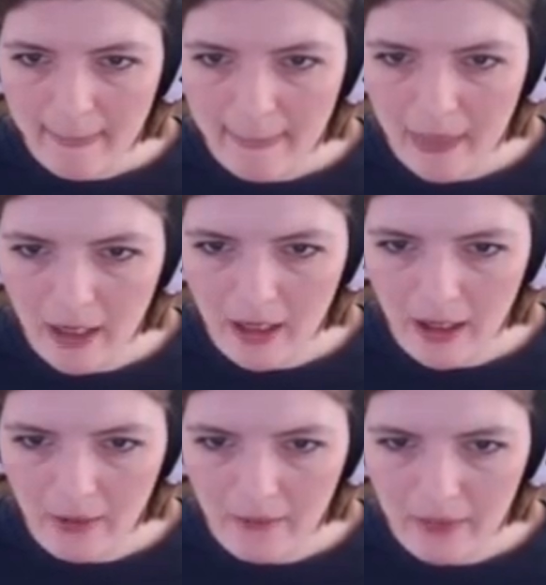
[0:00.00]
There you
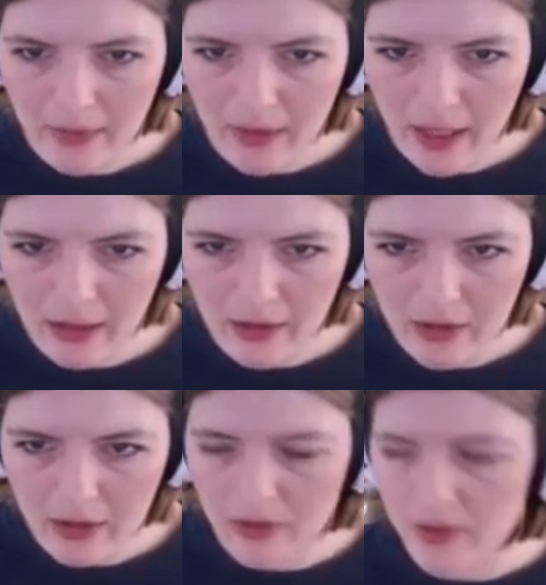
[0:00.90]
go. Hang those
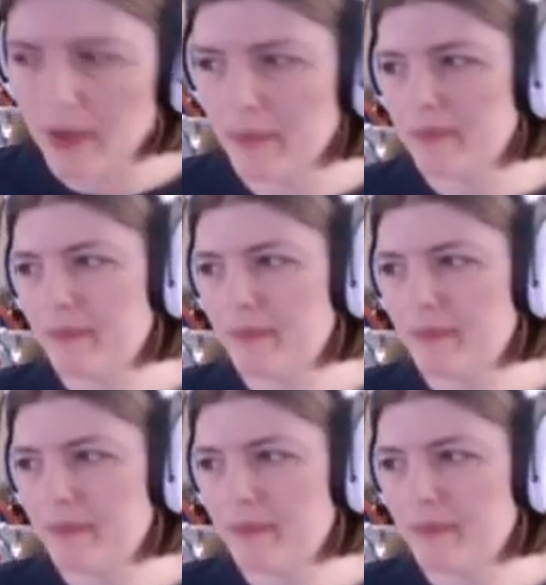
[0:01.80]
clothes up.